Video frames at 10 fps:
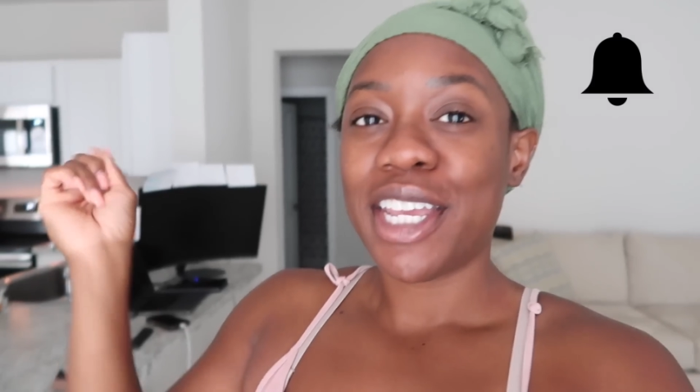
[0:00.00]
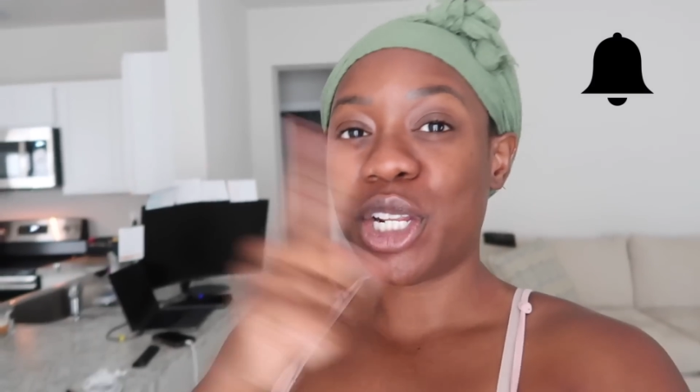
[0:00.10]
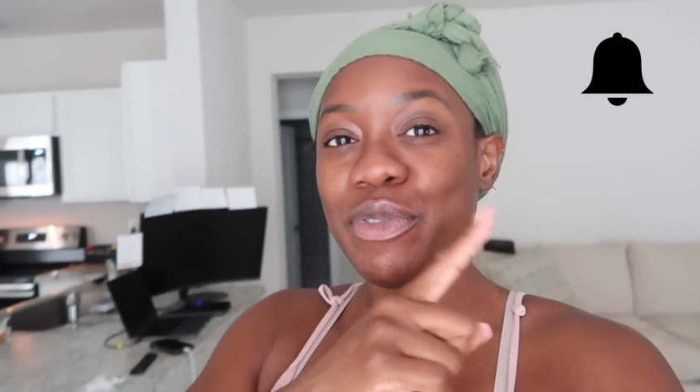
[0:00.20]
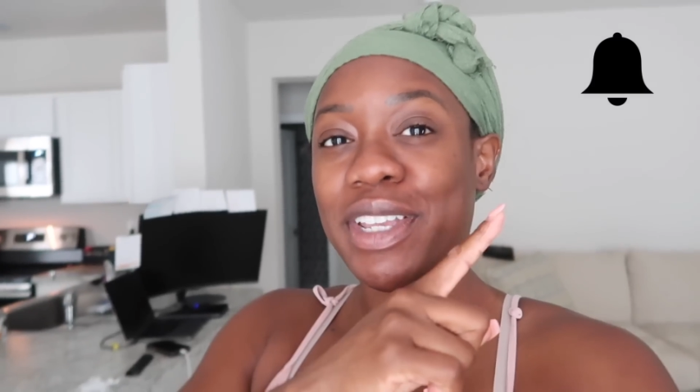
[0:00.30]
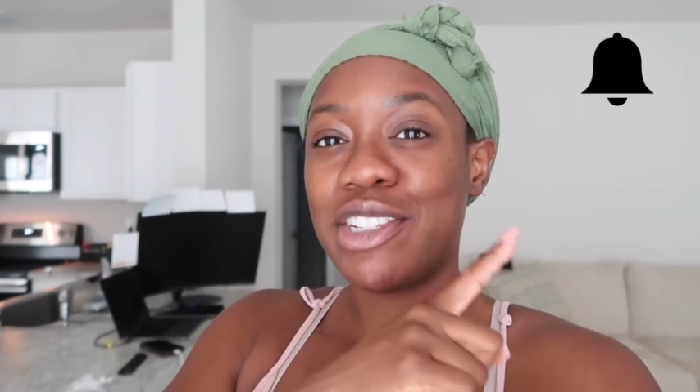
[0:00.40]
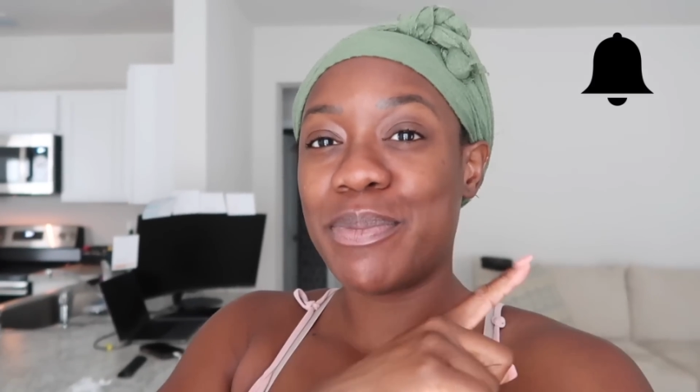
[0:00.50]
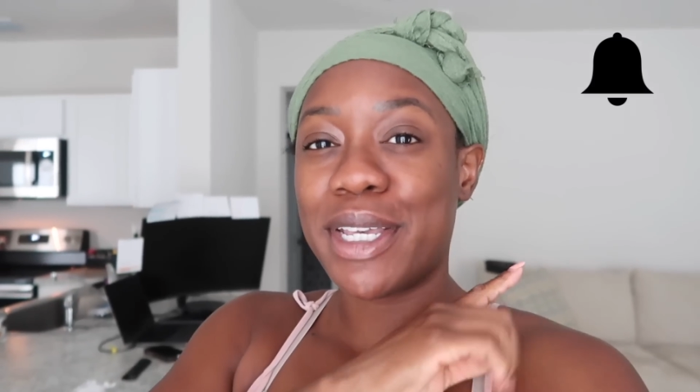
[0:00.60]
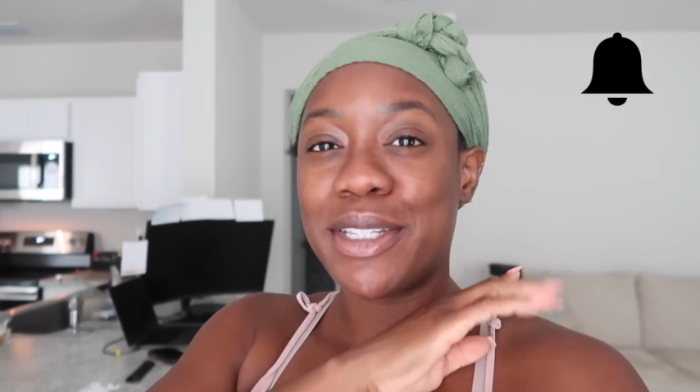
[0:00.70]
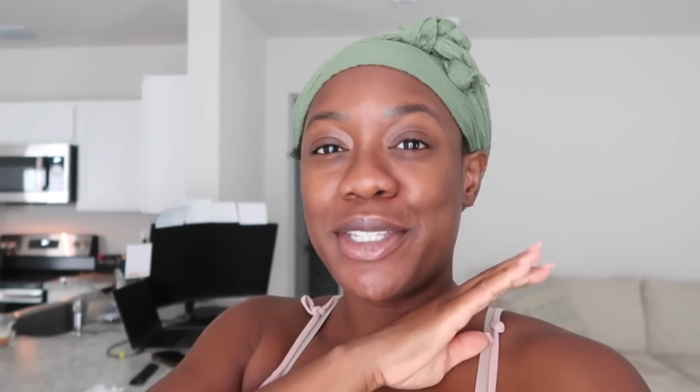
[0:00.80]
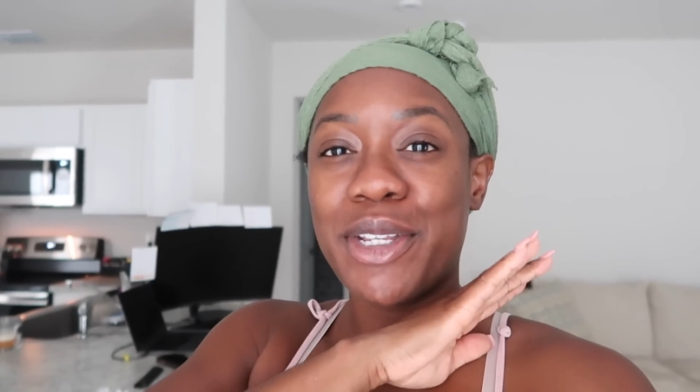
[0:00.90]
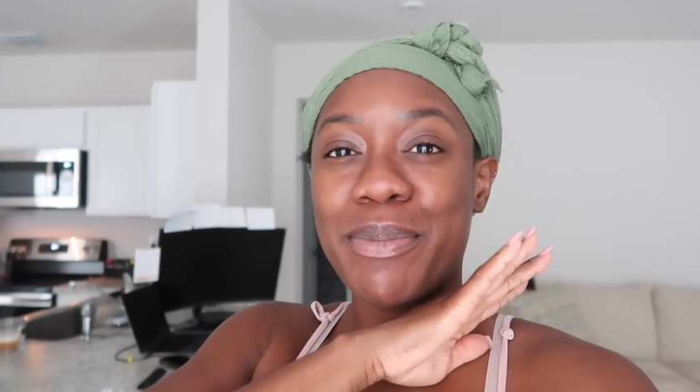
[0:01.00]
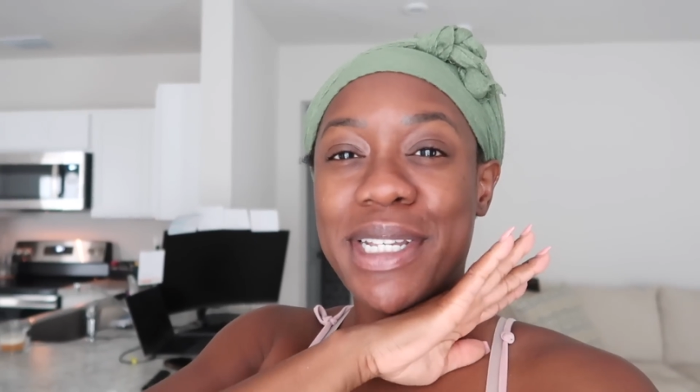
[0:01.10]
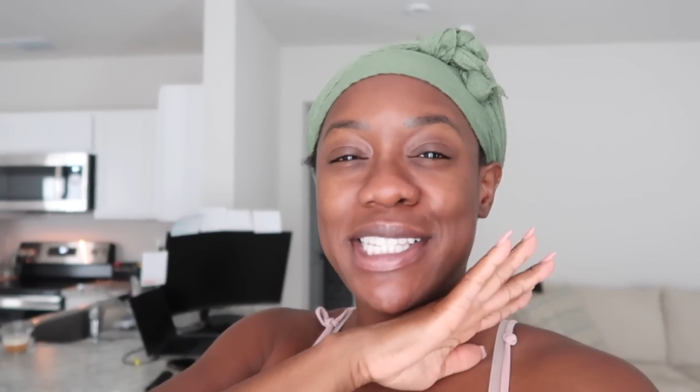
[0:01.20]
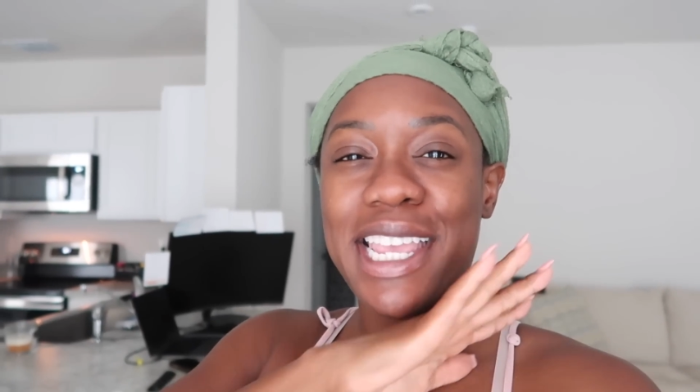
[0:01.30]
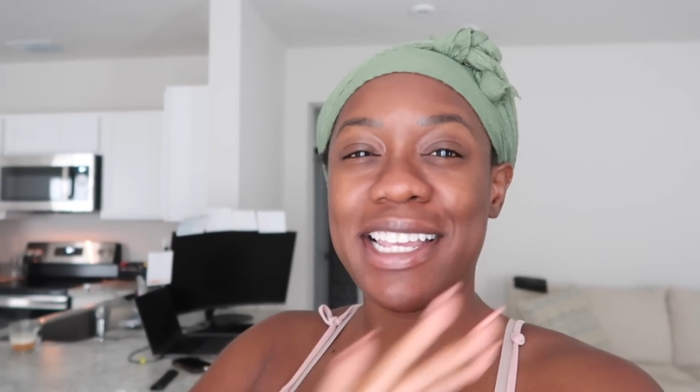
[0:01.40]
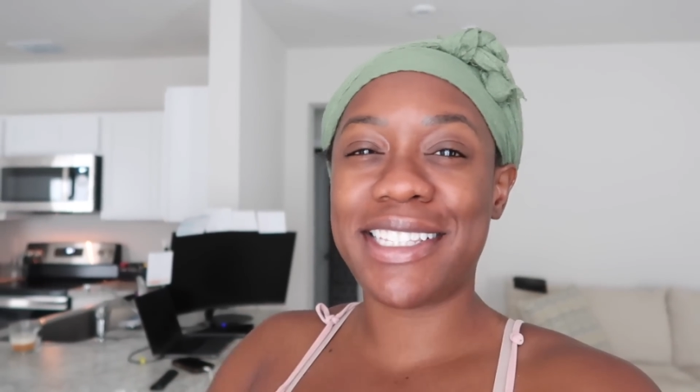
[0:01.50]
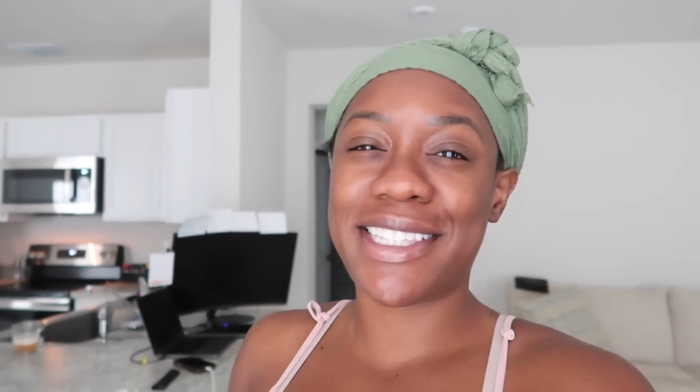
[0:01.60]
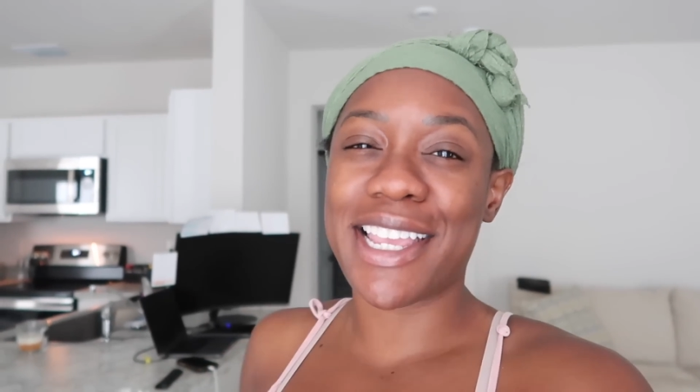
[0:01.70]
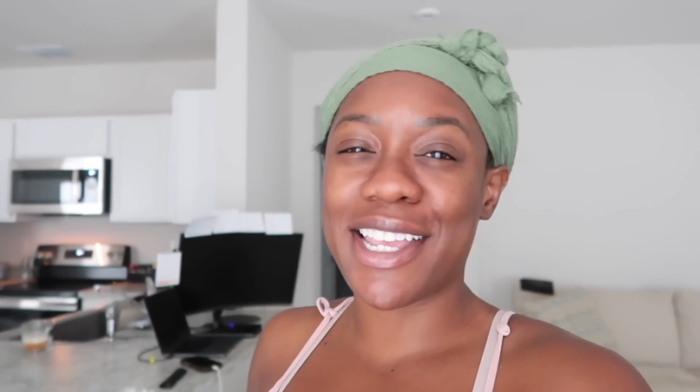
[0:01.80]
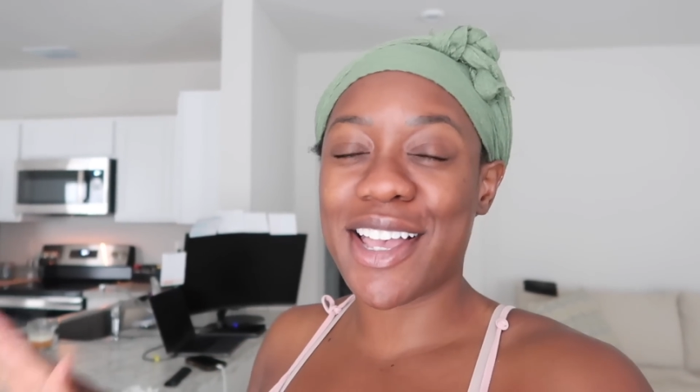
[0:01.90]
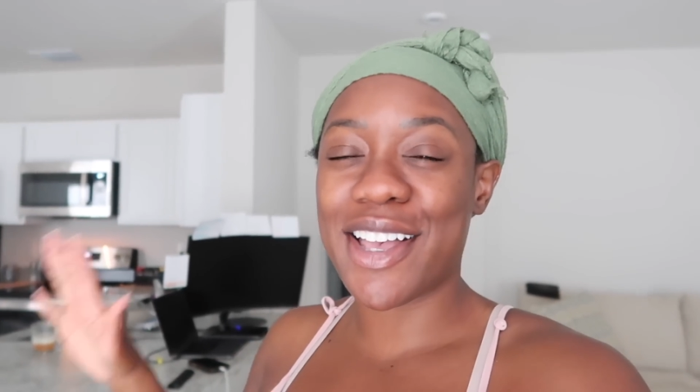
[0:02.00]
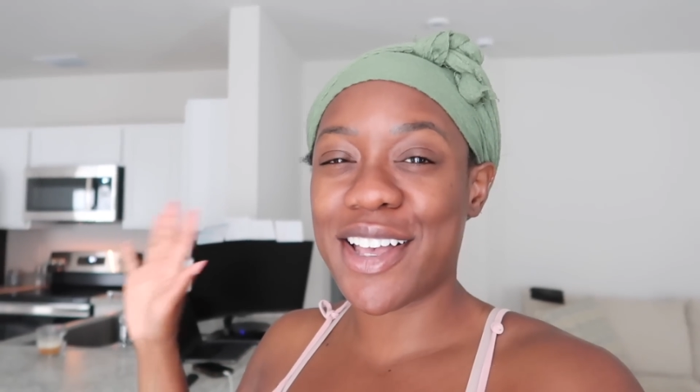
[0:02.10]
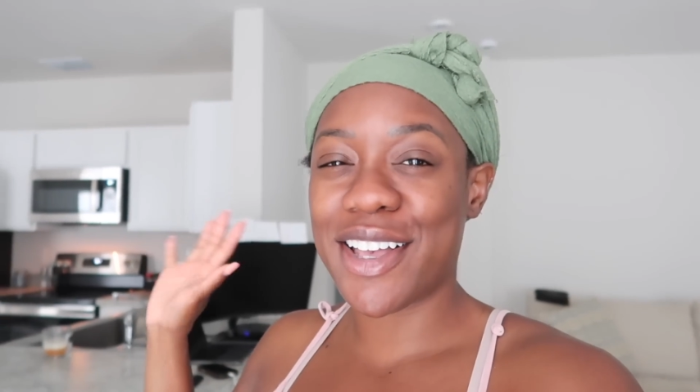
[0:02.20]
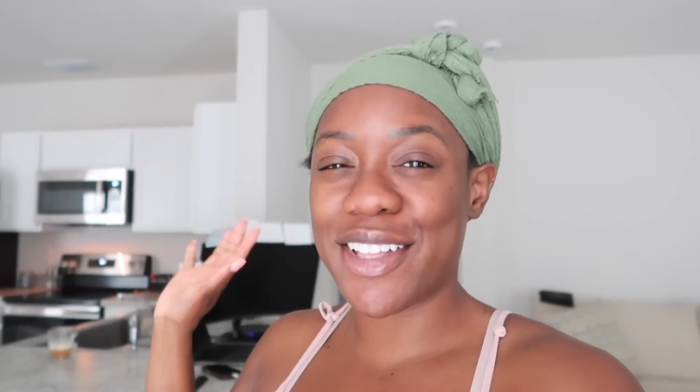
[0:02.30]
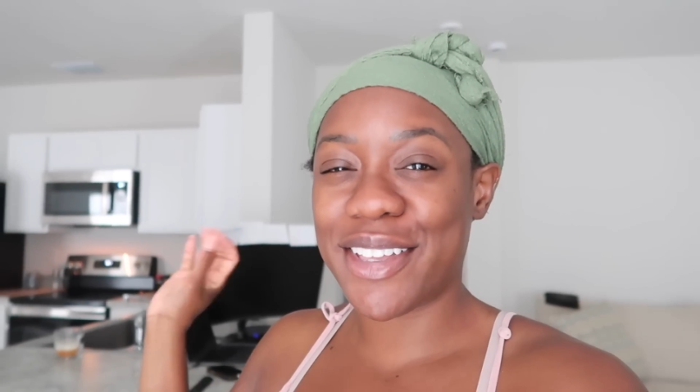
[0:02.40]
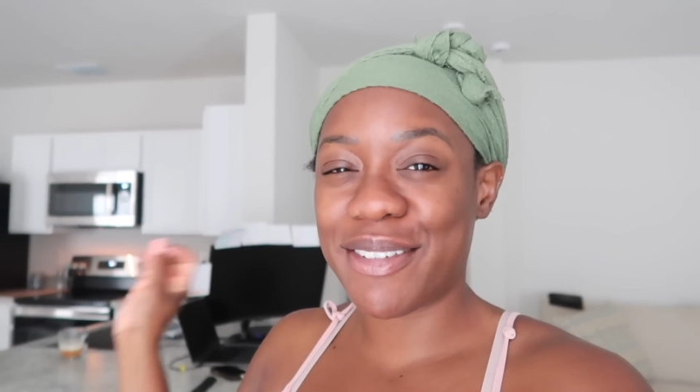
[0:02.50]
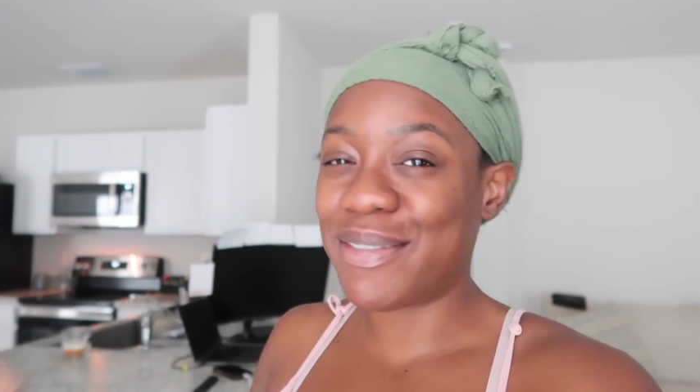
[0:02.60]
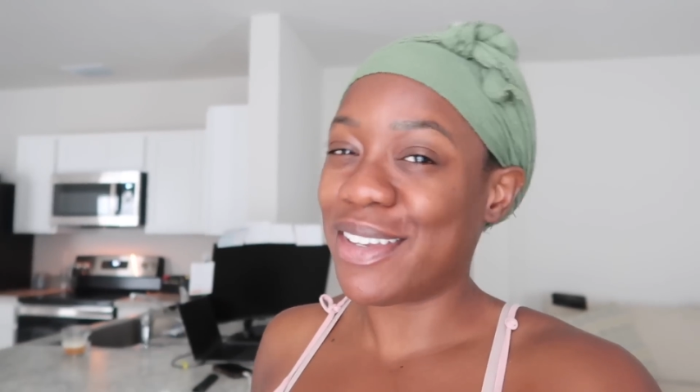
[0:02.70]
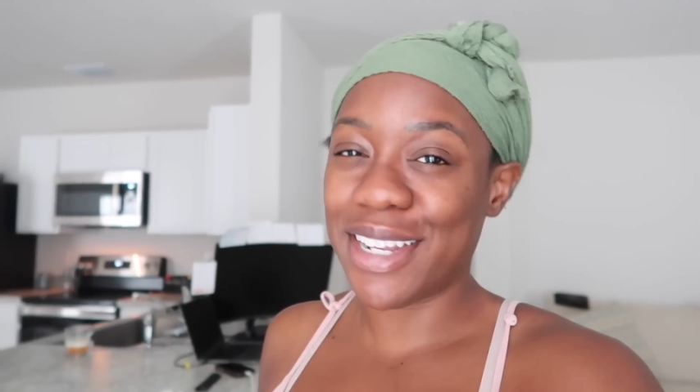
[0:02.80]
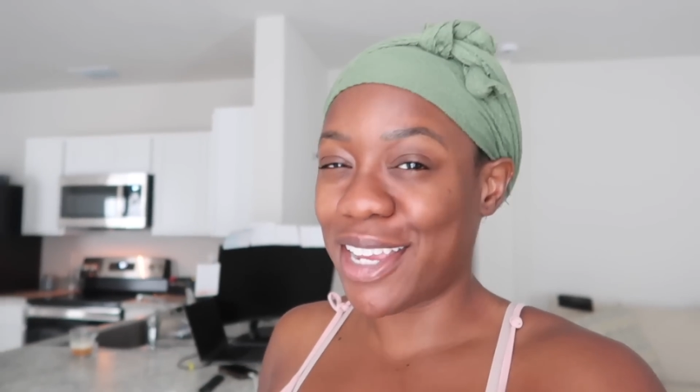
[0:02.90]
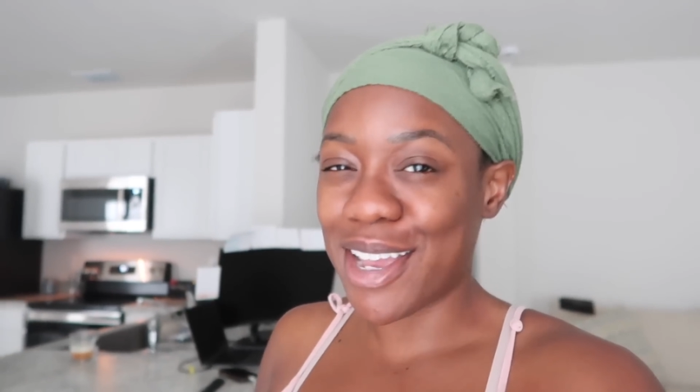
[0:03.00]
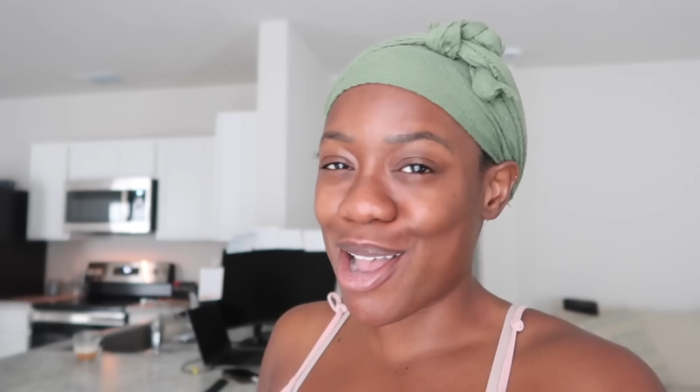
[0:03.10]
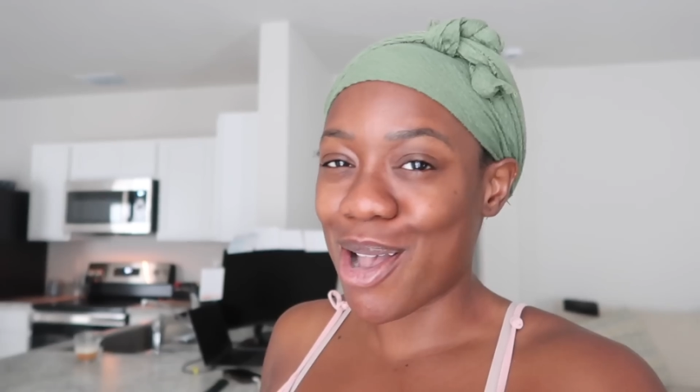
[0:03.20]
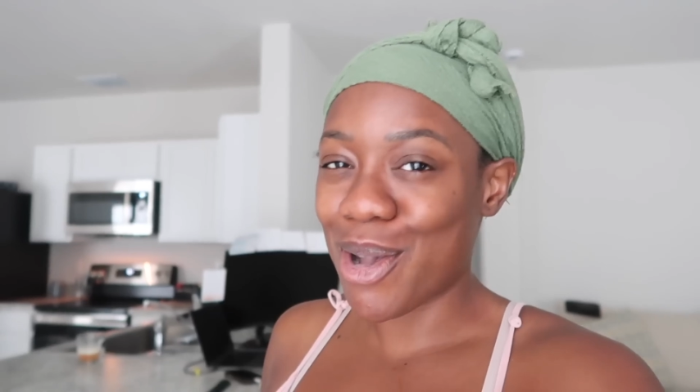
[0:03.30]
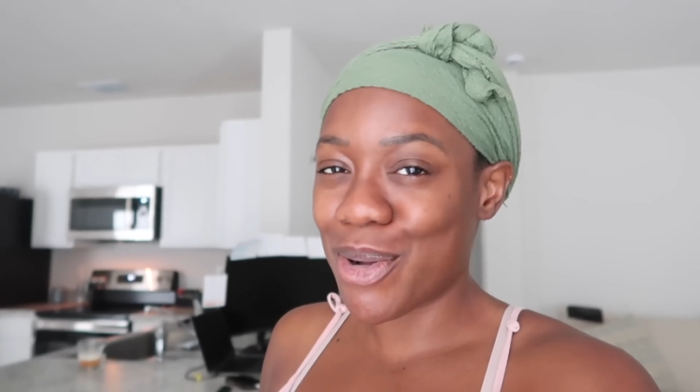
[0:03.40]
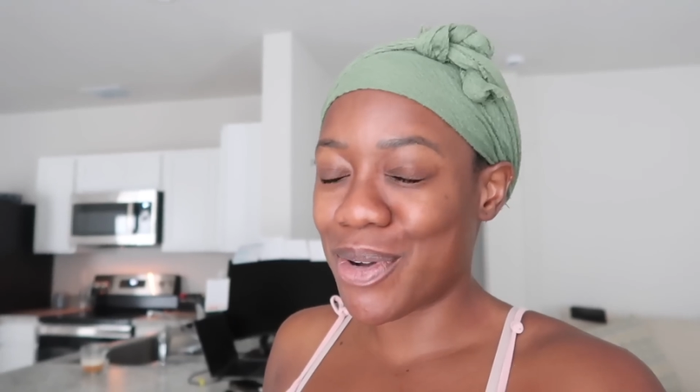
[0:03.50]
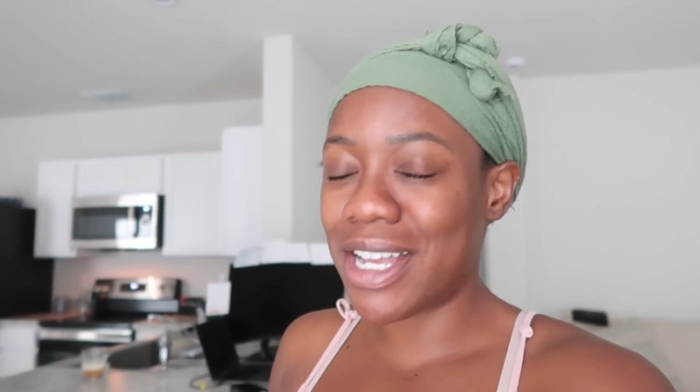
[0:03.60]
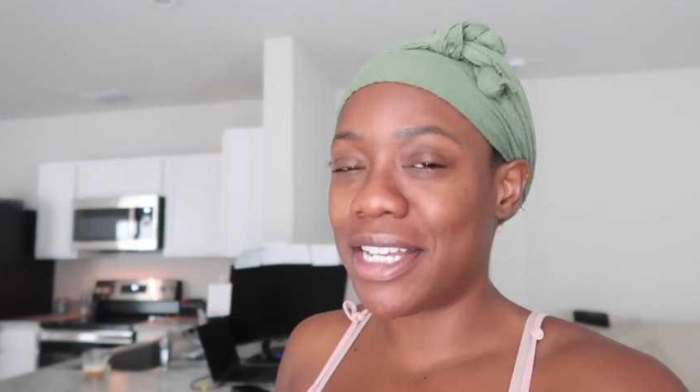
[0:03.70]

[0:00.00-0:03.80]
notification bell so you don't miss a single video.